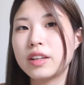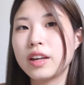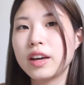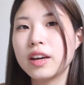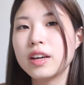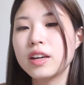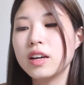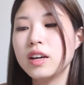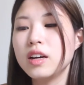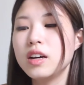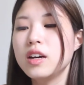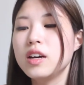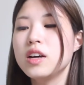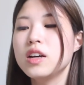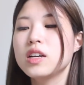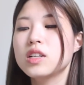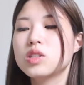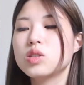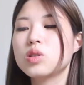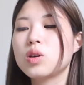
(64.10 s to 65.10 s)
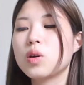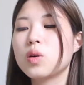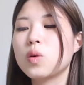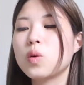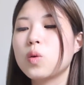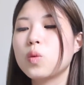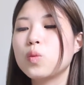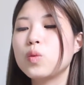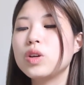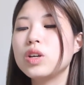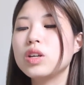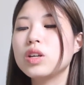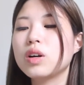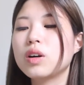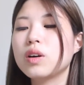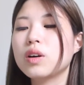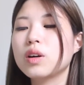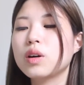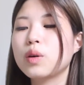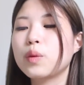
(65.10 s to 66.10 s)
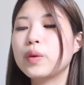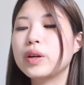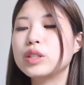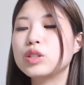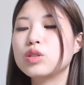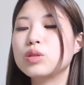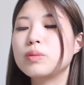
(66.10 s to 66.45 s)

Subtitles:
day. So we are going